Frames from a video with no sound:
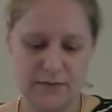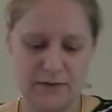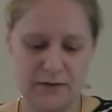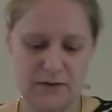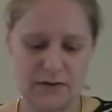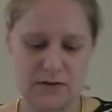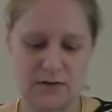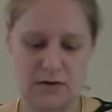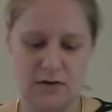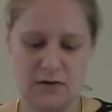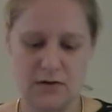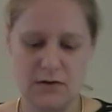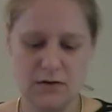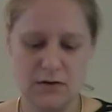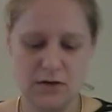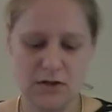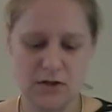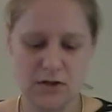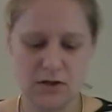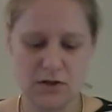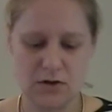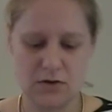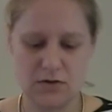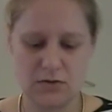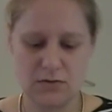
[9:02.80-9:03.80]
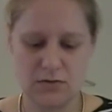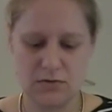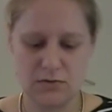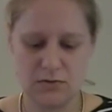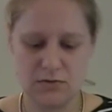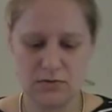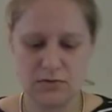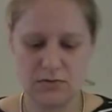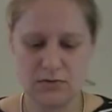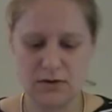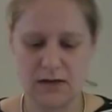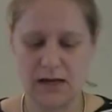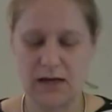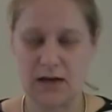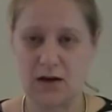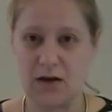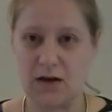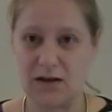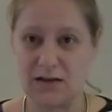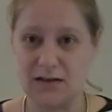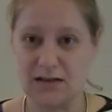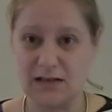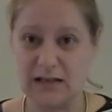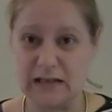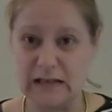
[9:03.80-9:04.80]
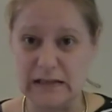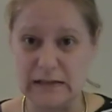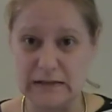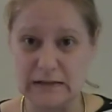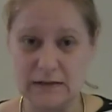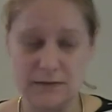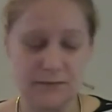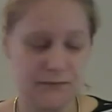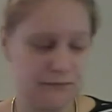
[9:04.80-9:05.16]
It's also a Cotton King.